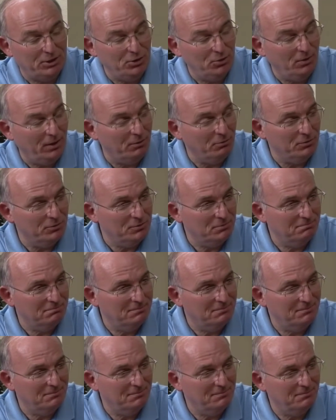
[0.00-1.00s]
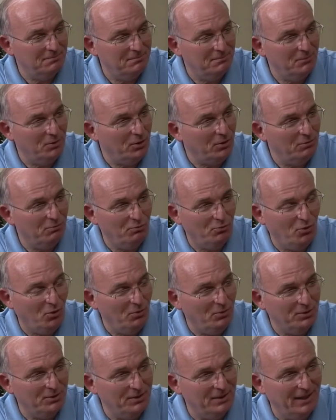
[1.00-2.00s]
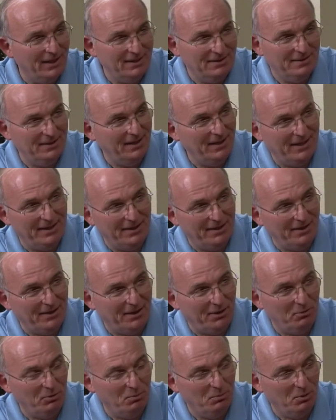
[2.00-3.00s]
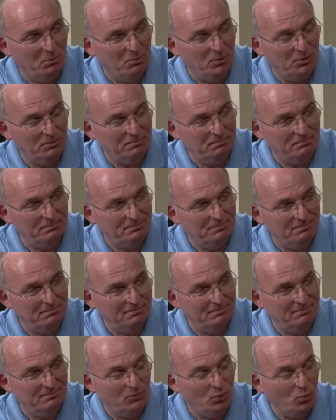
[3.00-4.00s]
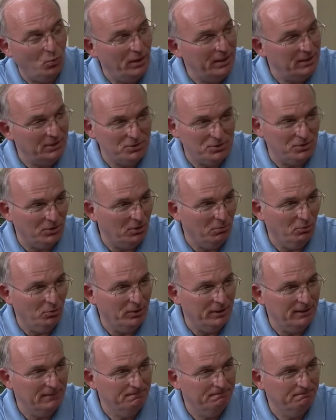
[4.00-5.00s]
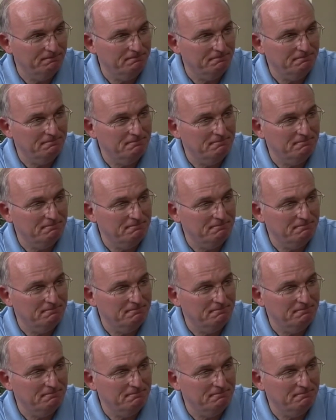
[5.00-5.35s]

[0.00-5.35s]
like you, I was looking forward to that day. I remember your wedding ceremony,